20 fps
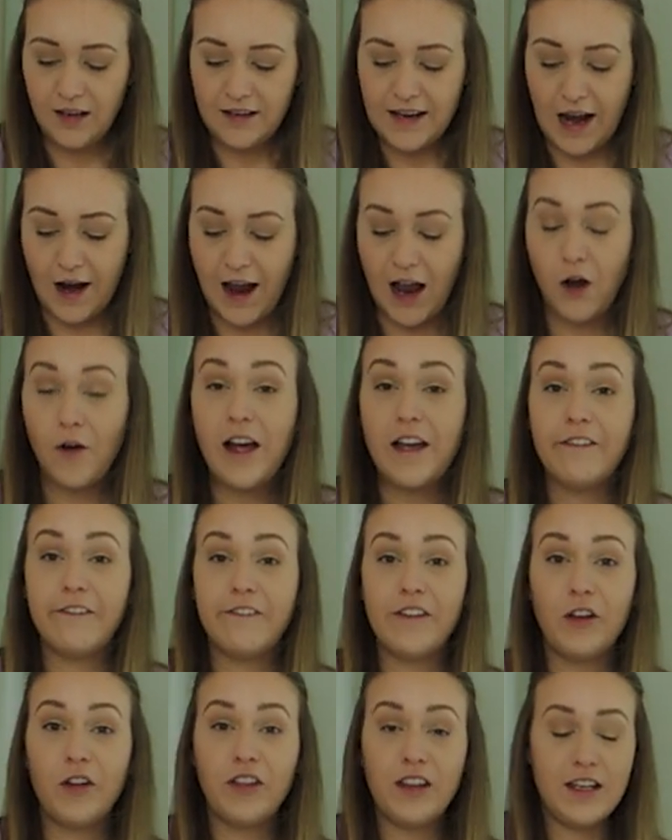Now, how I
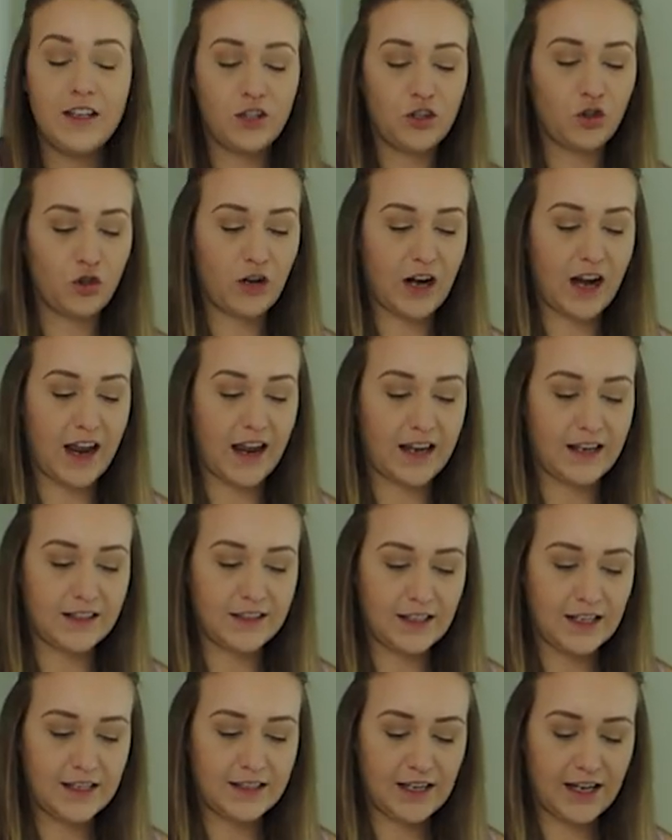fill these
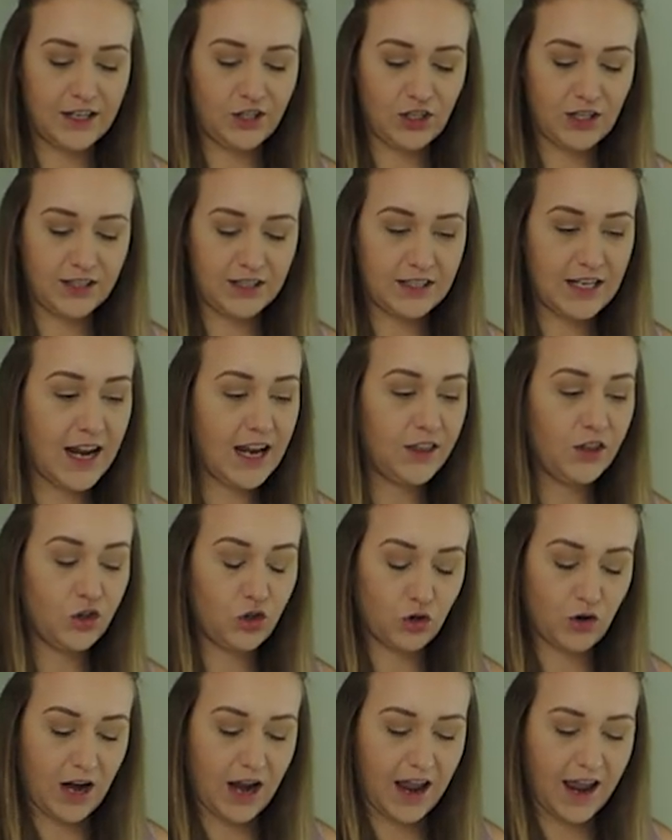trays is I just take the
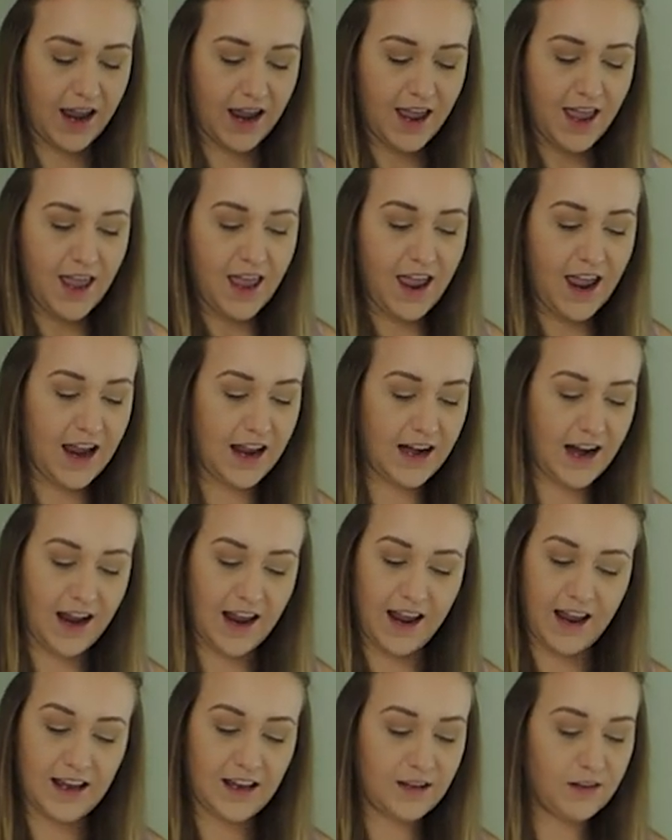tray and
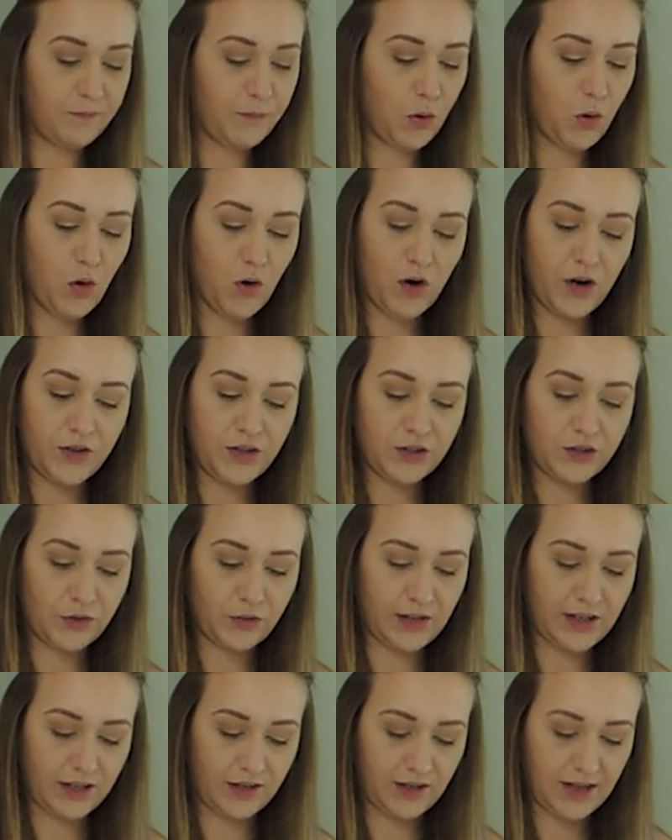I pour the
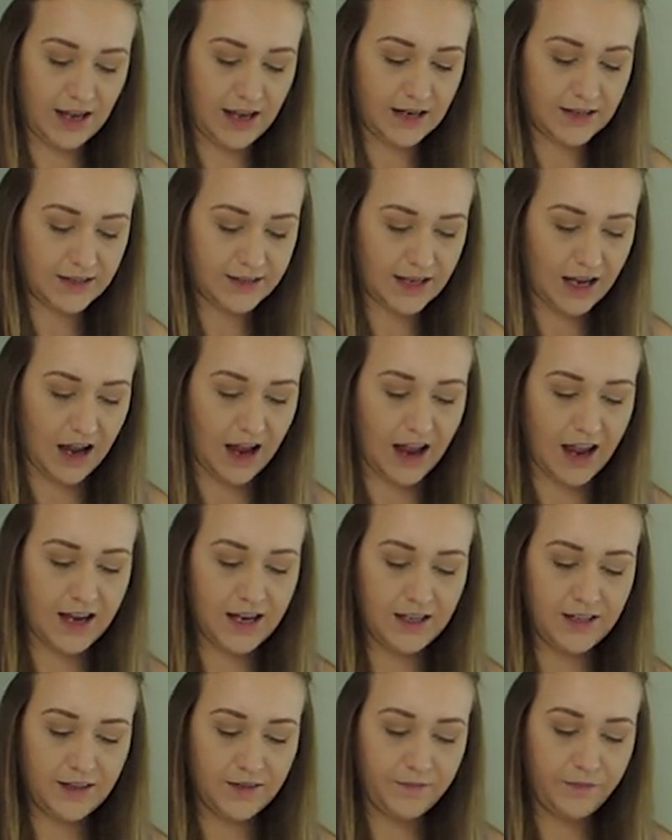soil
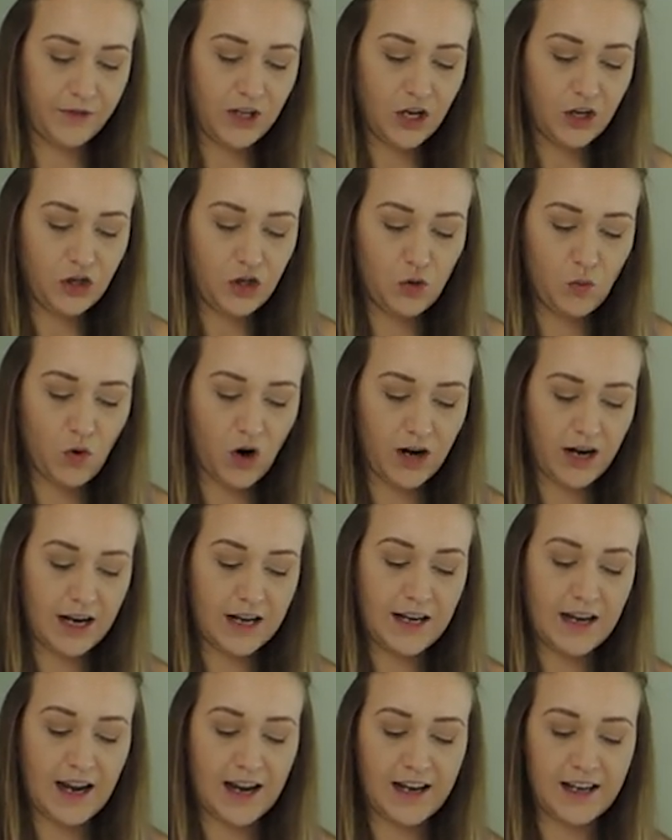inside. You want a
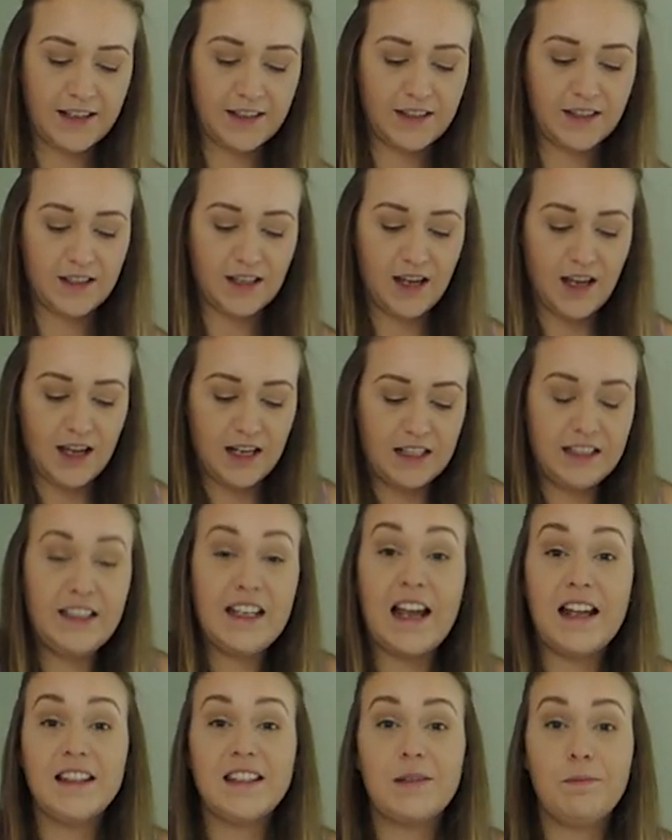nice
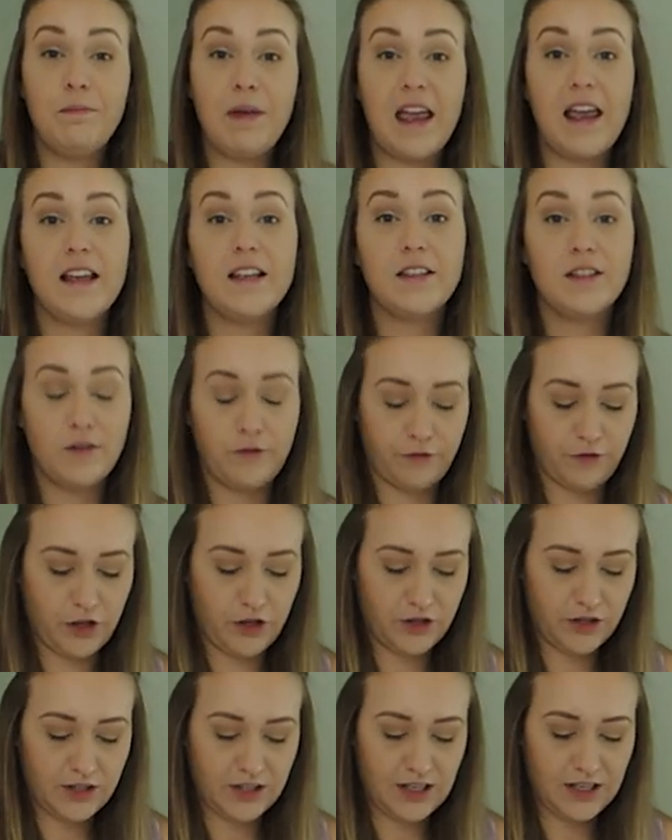dense base for
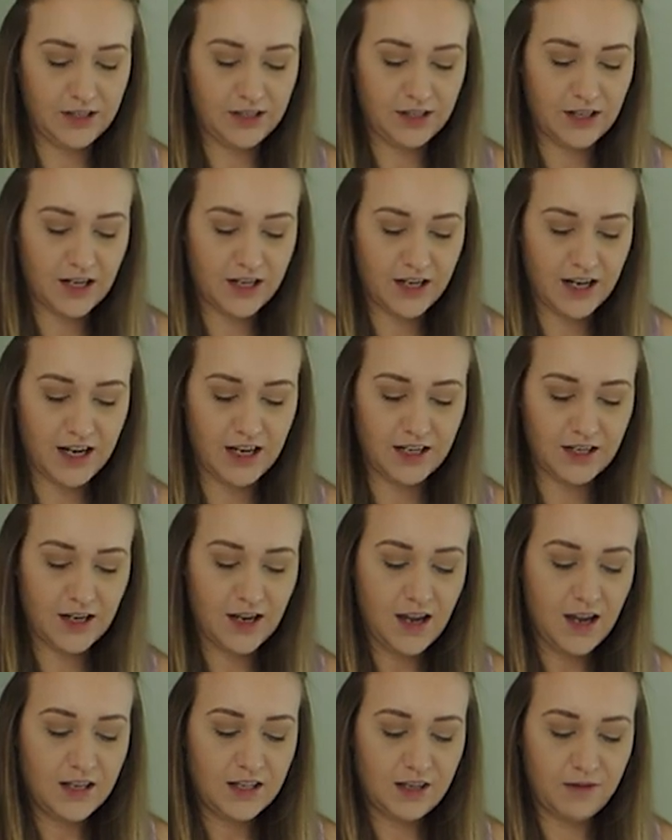your seed starting
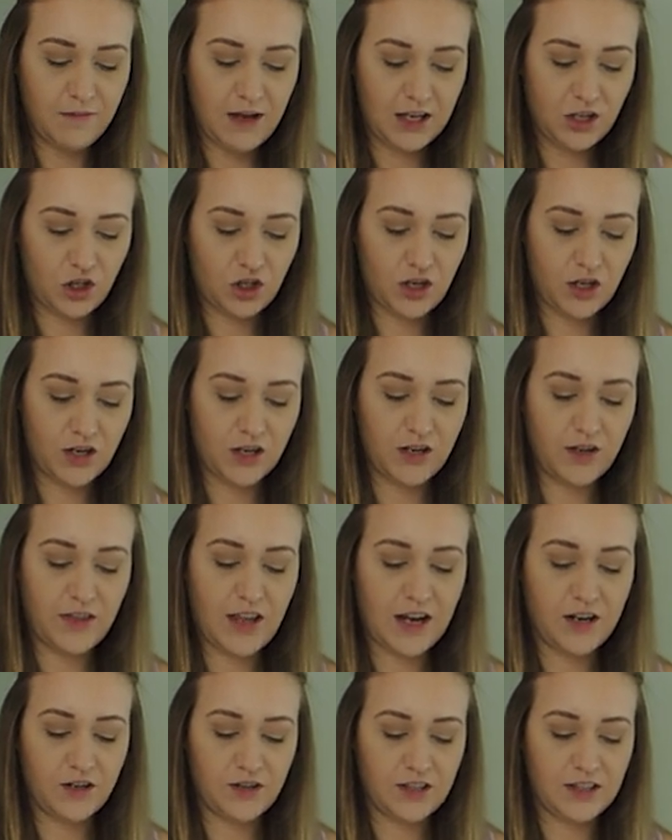to make sure
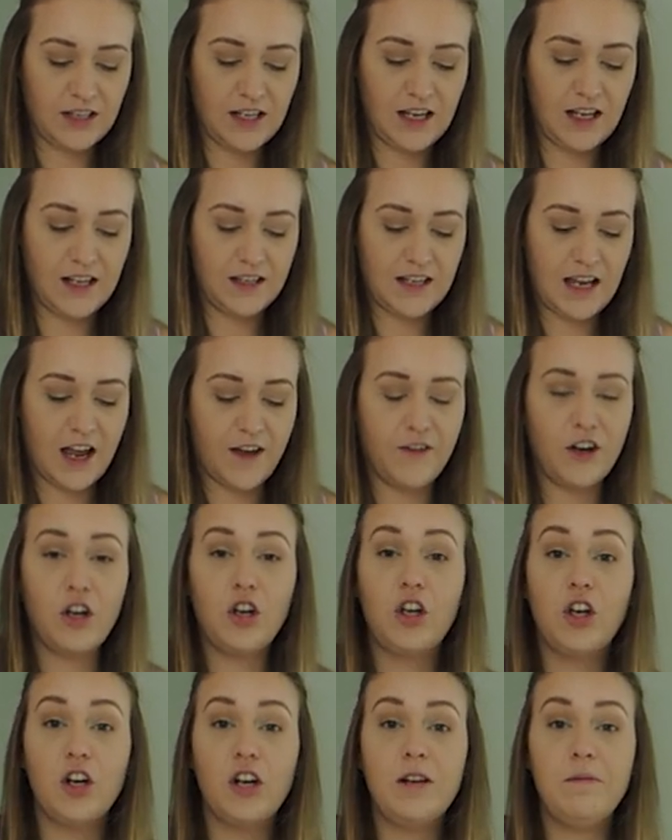that your seeds have a
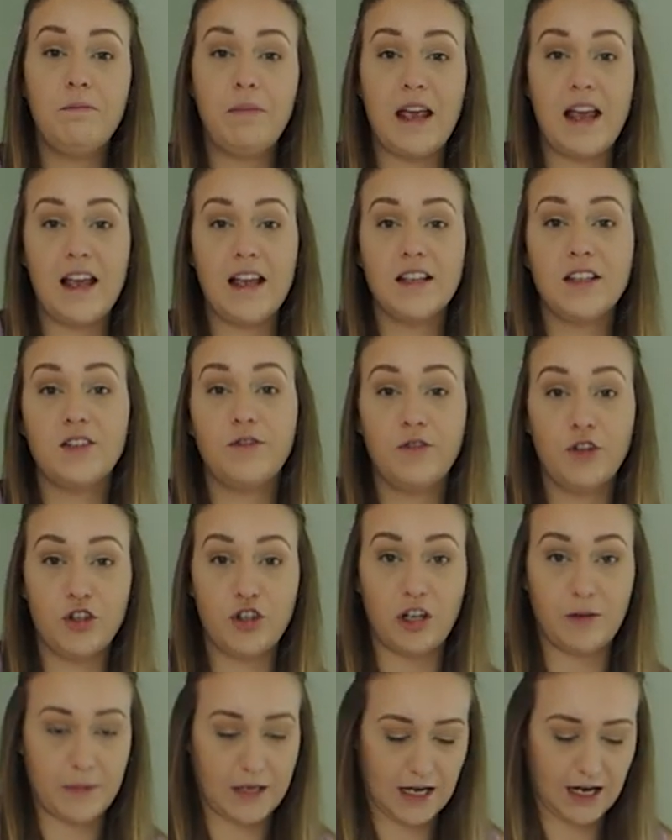good base for
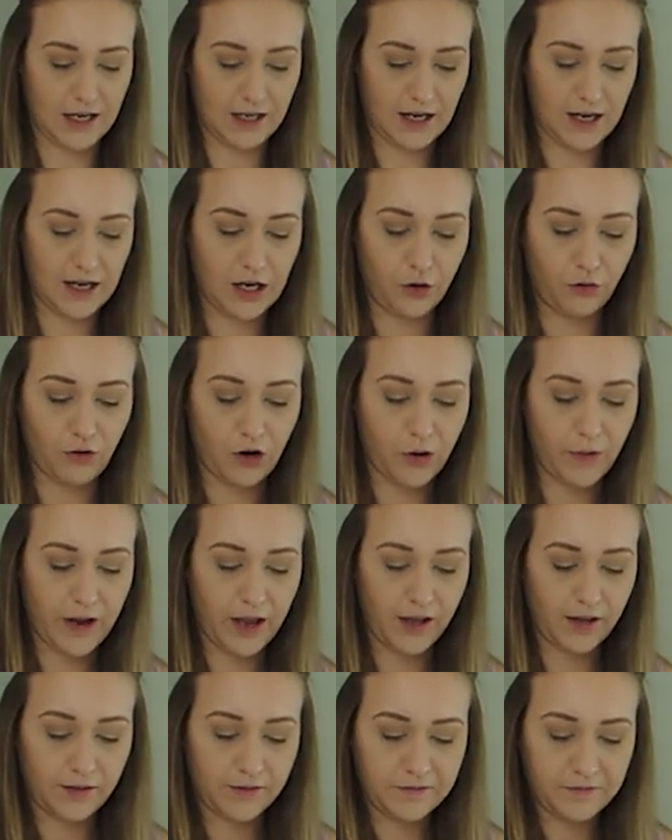germinating and growing.